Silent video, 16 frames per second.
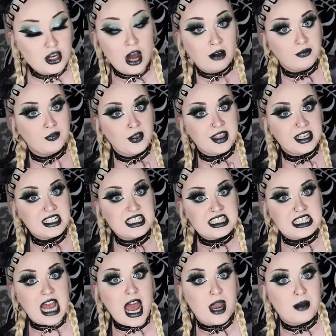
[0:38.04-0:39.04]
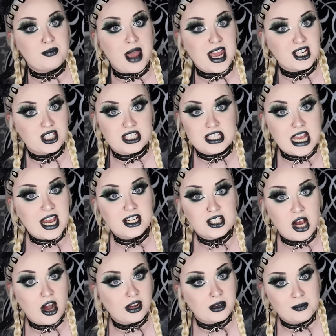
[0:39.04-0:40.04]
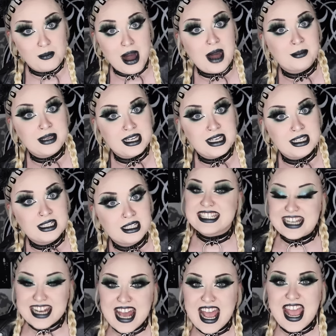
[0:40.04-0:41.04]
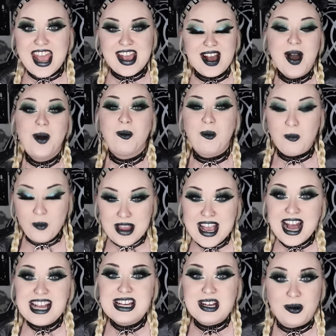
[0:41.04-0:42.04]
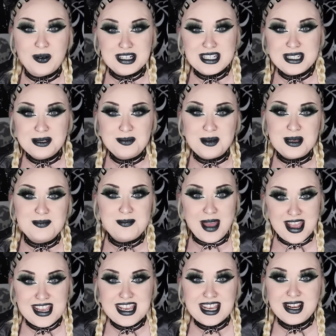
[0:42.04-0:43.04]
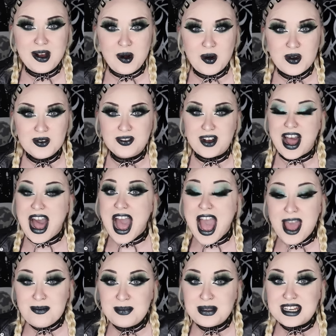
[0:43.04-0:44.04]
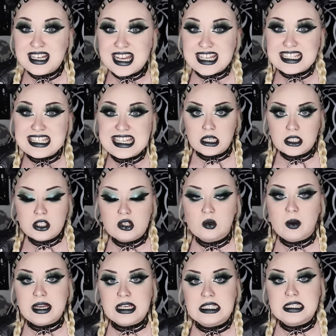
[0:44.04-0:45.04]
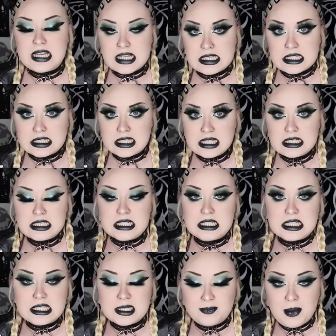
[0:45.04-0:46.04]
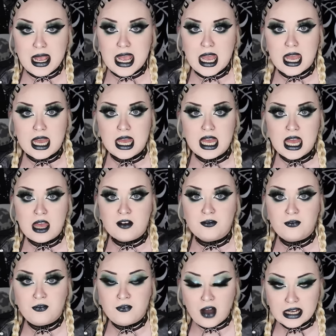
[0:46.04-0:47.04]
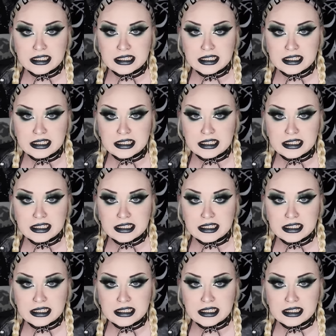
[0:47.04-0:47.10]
Not for this sad beige TikTok mommy. Today, we are going to be making over happiness into a desolate despair of